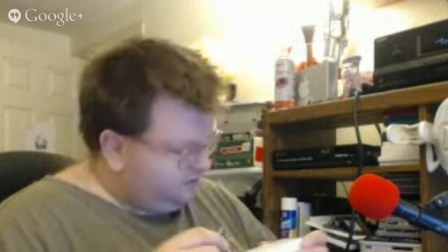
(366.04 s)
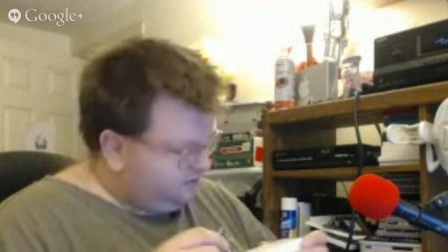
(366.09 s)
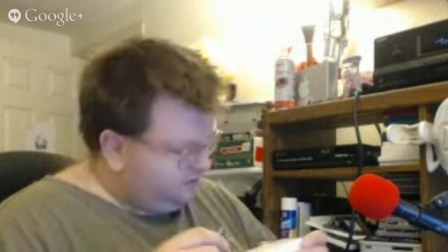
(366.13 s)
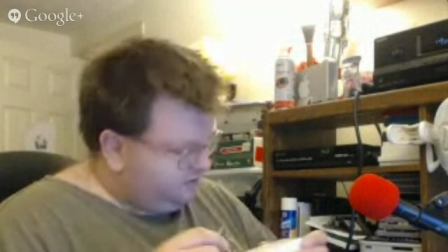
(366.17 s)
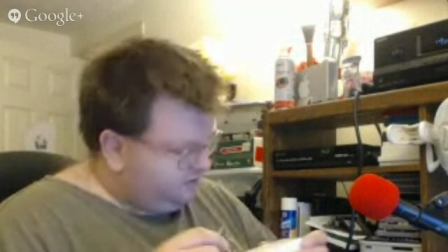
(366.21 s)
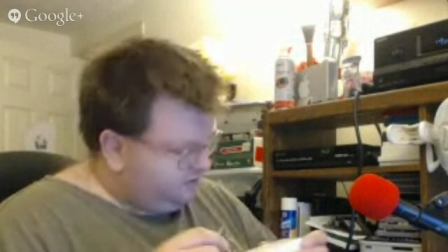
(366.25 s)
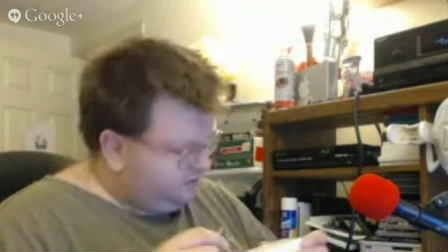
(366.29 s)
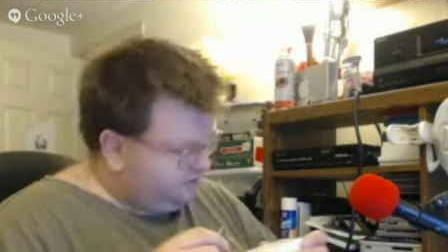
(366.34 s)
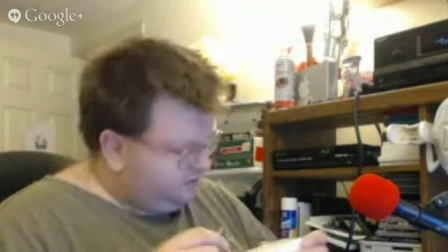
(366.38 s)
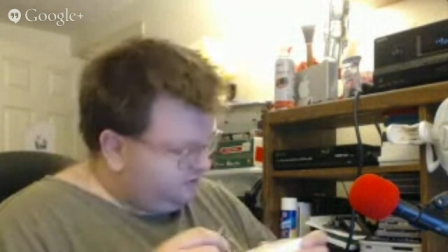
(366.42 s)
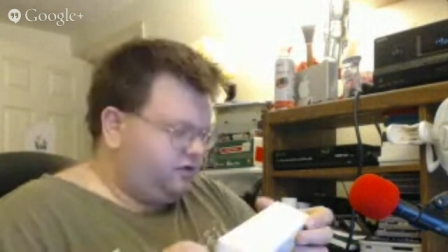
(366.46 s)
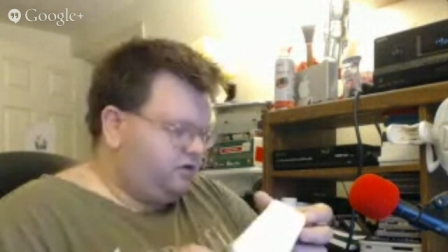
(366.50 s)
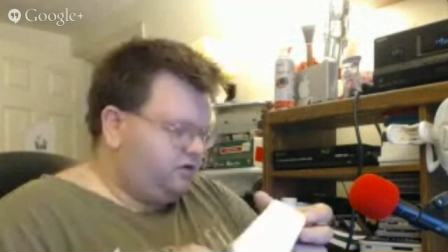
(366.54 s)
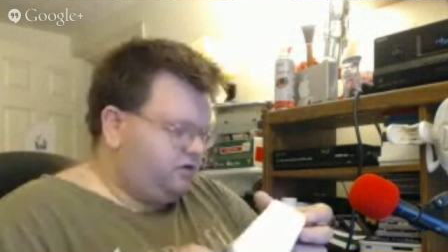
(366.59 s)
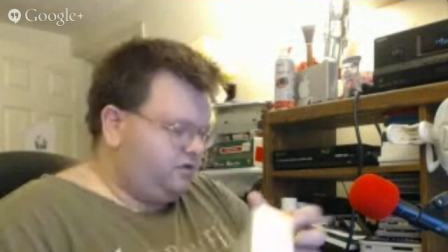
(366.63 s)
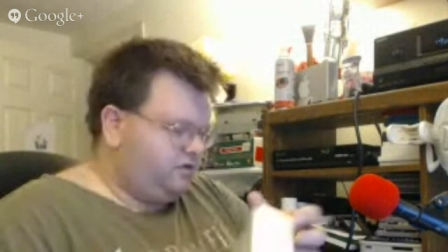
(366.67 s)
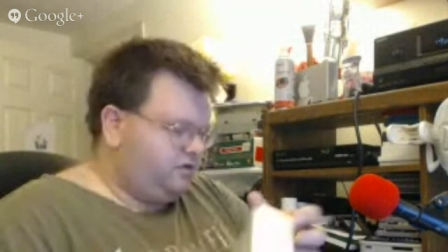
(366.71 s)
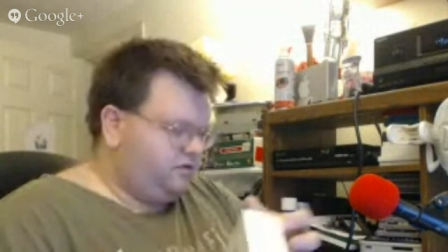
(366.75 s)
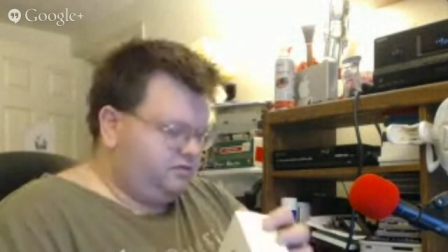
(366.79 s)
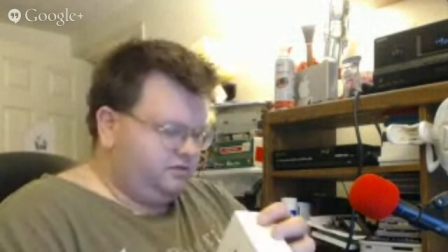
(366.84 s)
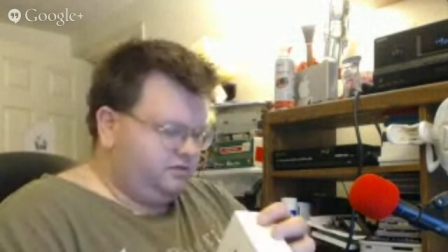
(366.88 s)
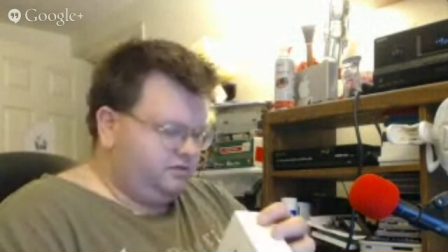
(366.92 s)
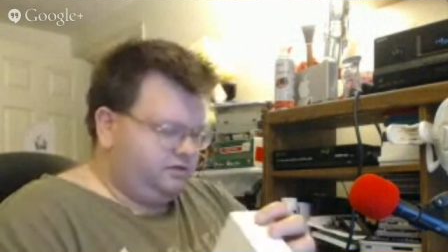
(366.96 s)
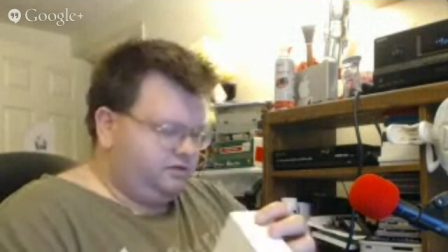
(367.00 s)

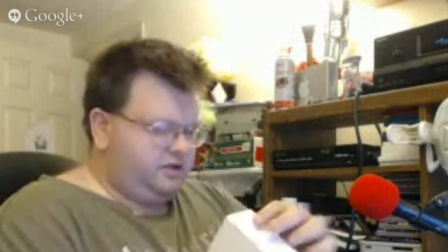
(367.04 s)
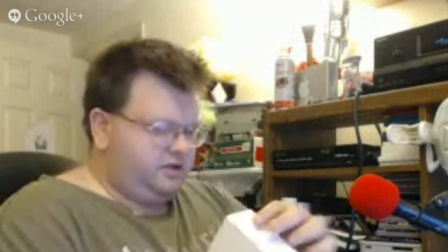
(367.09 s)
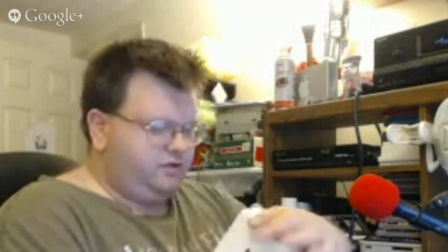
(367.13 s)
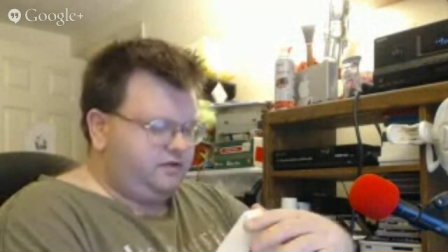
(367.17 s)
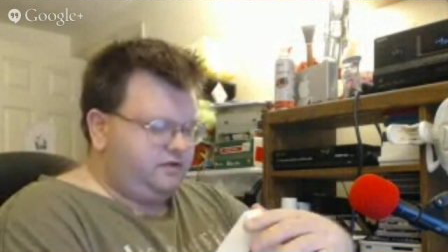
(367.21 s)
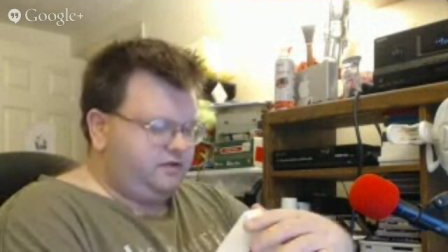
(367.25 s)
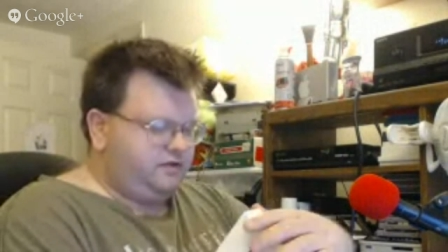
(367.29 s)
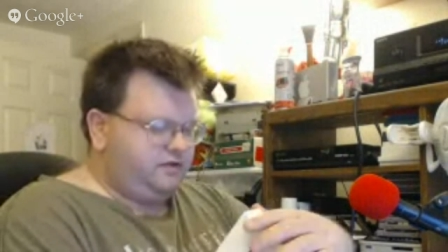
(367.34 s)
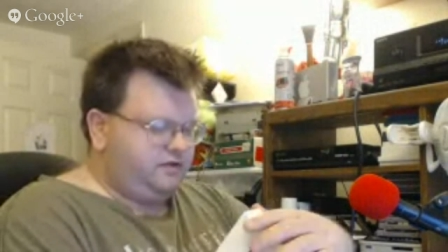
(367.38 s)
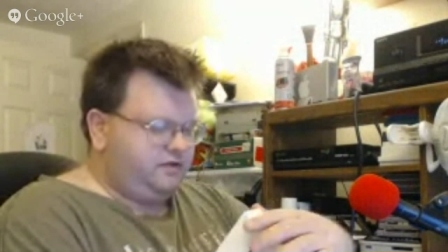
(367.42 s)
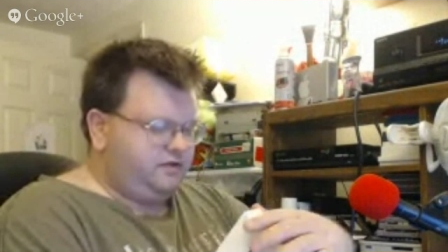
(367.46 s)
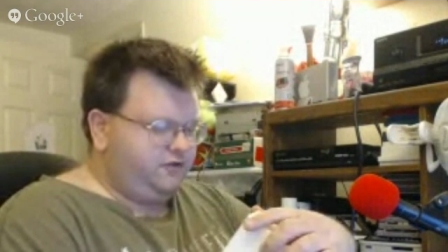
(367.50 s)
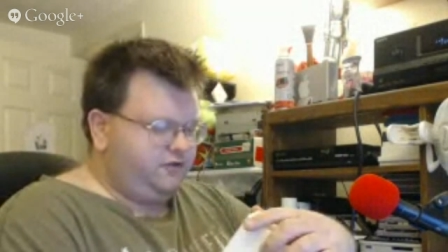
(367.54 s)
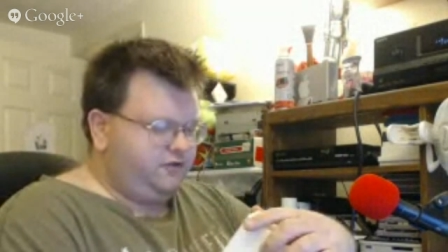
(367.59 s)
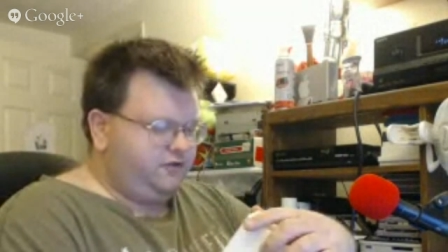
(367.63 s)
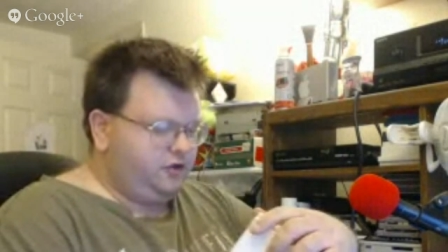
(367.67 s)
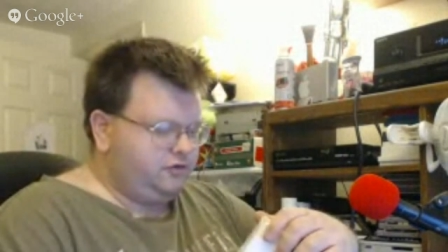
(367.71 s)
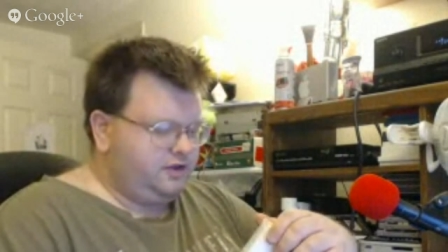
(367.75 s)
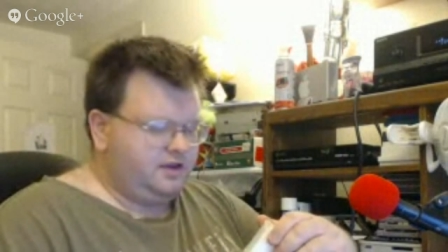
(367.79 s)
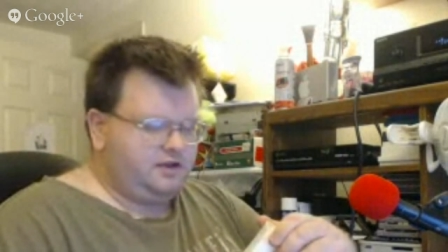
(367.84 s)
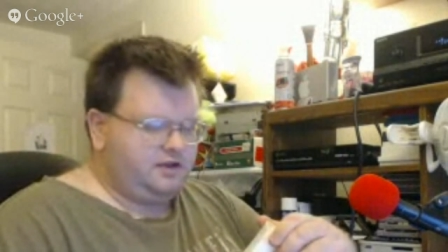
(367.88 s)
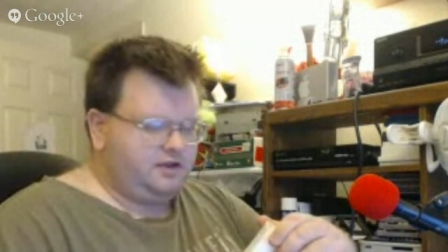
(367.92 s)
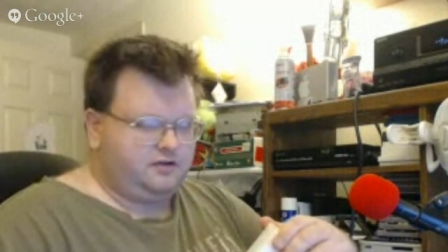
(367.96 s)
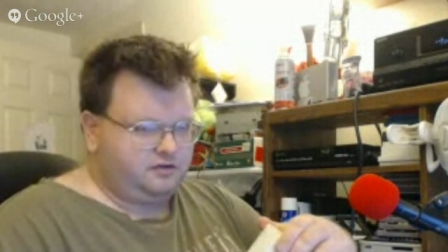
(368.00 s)
So, in a few
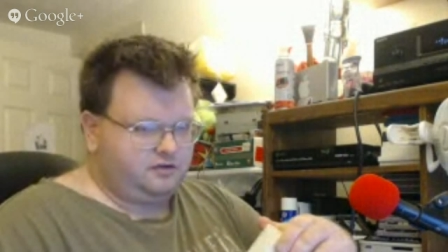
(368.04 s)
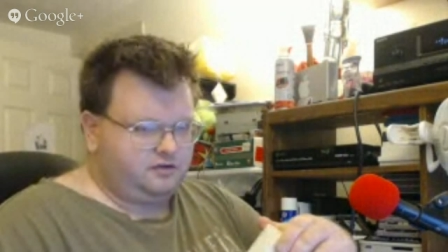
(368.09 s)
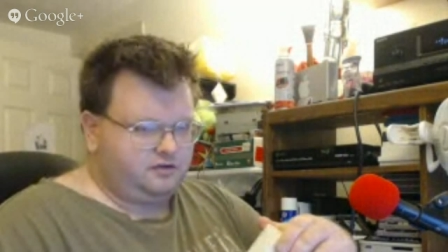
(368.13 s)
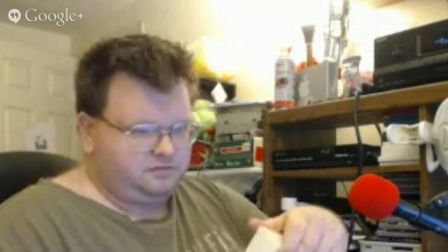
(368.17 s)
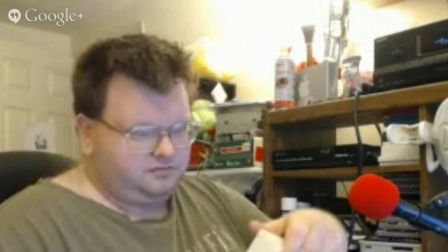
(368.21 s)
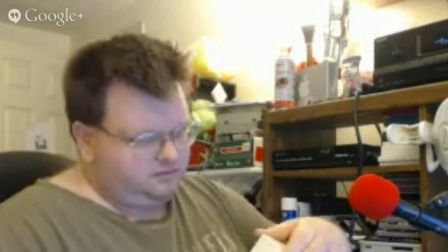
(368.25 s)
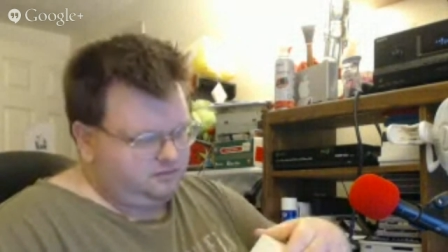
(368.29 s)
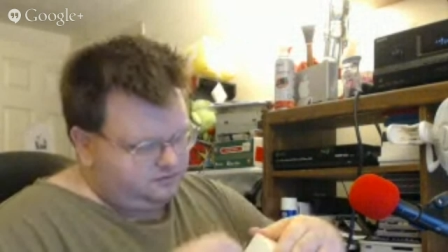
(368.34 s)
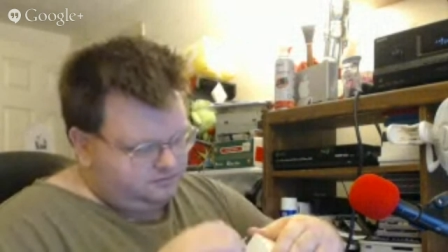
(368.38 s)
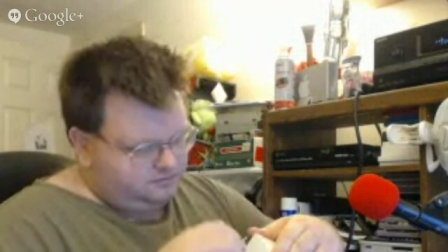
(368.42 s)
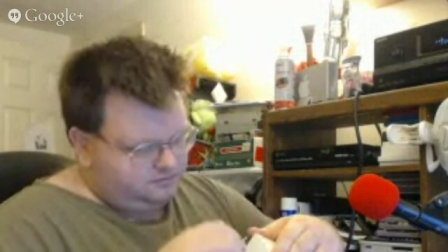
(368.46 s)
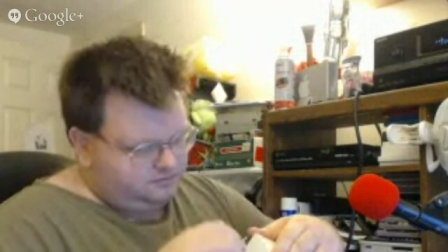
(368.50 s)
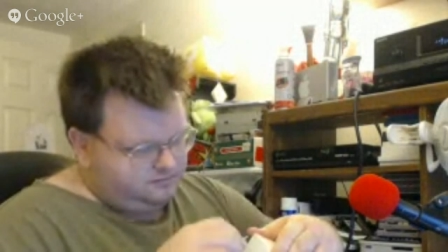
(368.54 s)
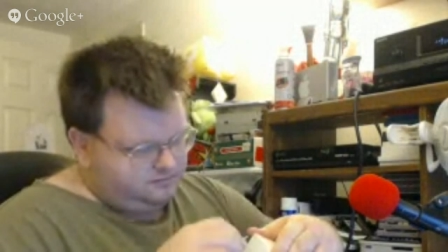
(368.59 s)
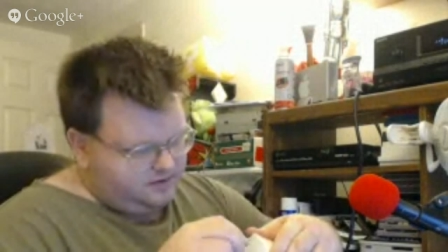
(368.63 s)
years,